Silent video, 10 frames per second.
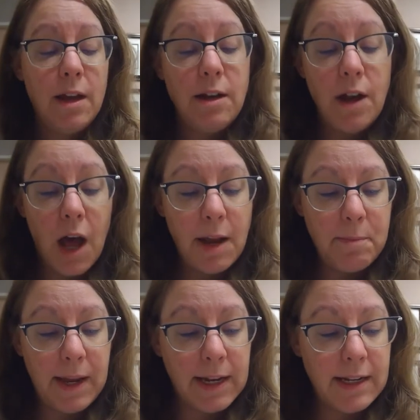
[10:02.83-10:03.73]

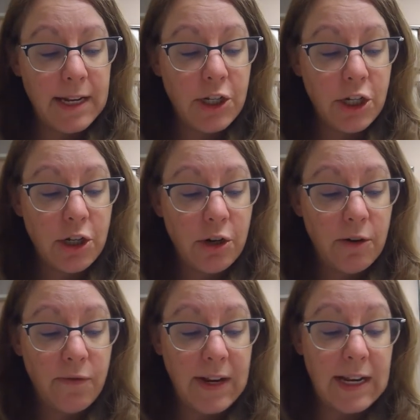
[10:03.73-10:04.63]
not paying attention to
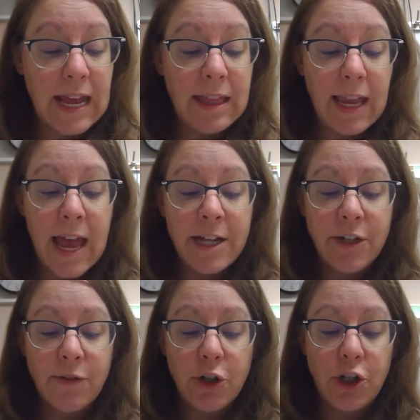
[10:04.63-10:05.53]
her feet, and the edge
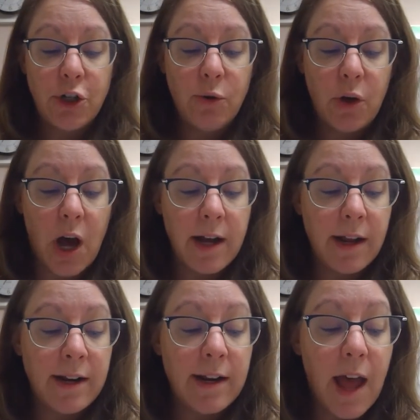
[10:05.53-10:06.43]
of her shoe caught
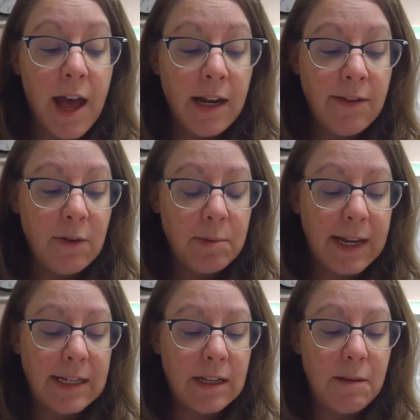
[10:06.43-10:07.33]
on an uneven
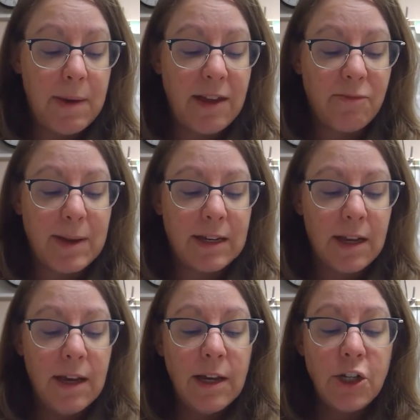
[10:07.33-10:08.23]
place in the pavement.
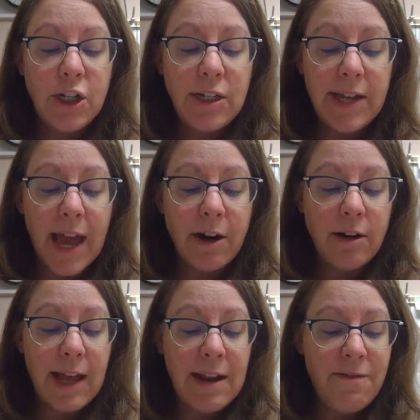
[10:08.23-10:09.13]
She
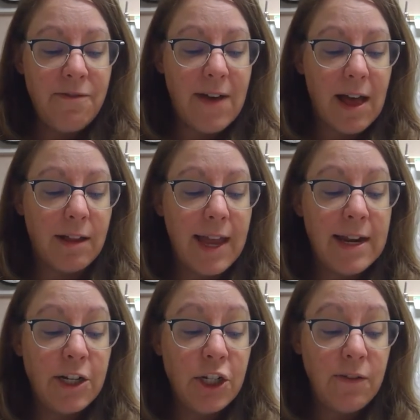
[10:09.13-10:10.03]
staggered and fell,
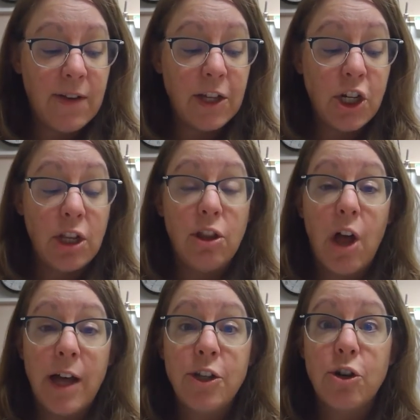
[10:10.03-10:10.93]
and as she fell, she
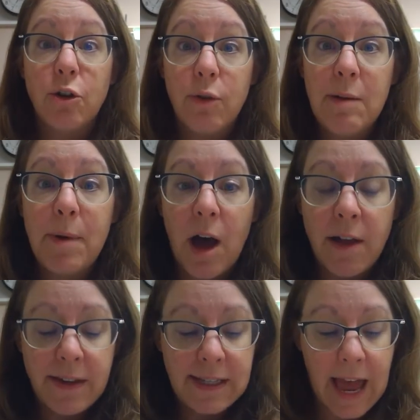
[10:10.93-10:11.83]
lost her grip
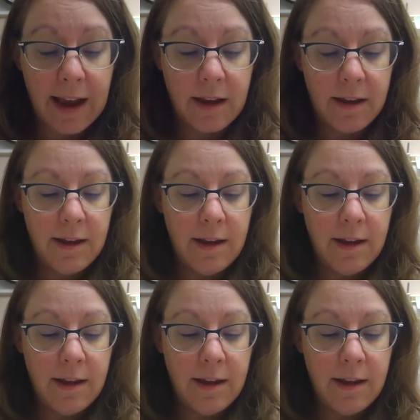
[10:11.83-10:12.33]
on the sack.